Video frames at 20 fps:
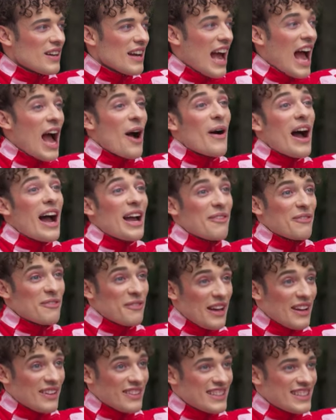how I
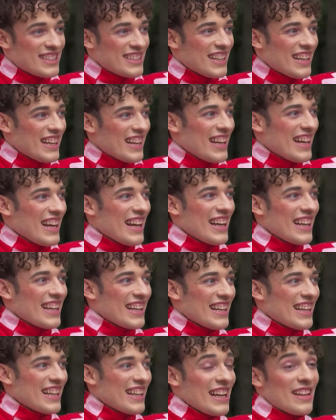felt
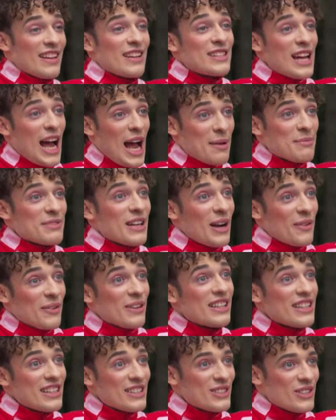in the times I
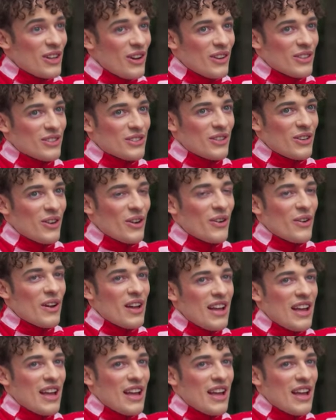released songs, you know.